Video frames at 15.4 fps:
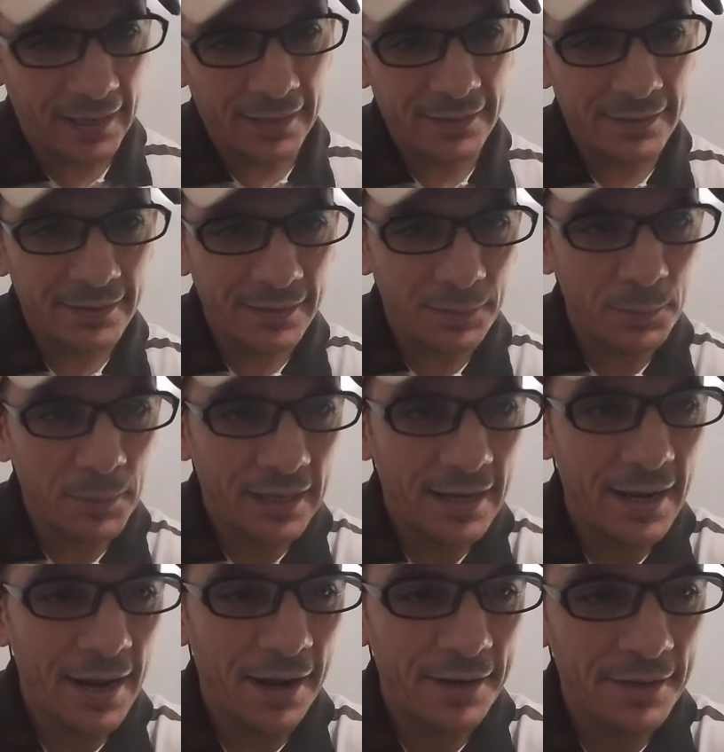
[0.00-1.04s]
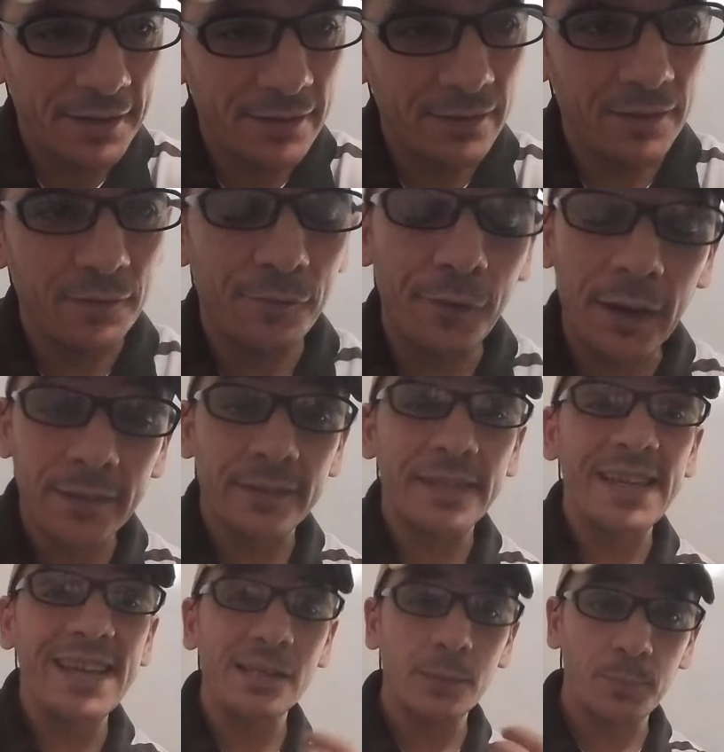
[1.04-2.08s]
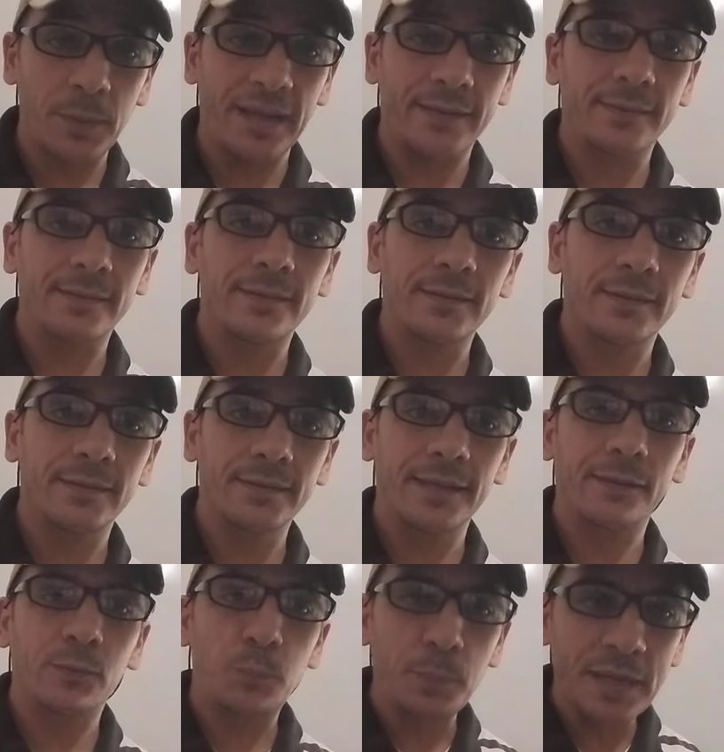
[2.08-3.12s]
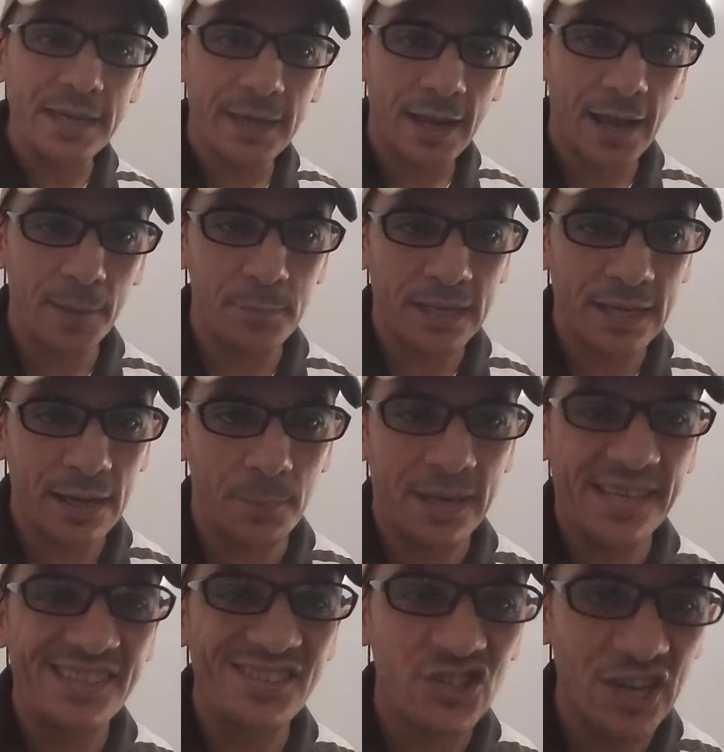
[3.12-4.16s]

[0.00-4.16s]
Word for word: In fact, he expect that me, I became an engineer in